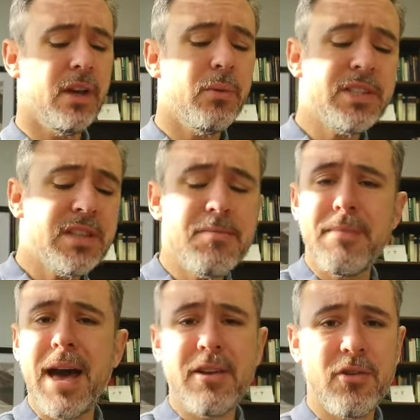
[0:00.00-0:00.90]
What's the
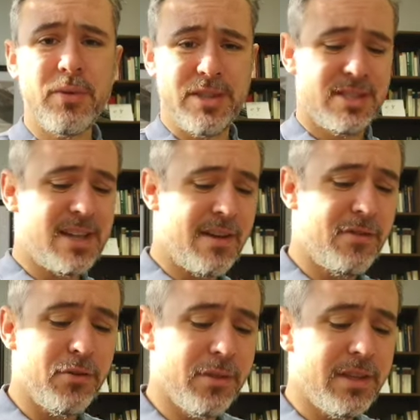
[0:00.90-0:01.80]
matter with
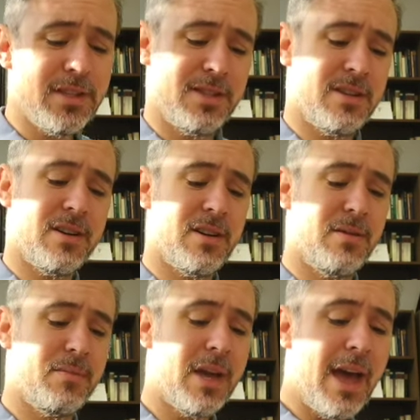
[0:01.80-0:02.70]
Sappho this time?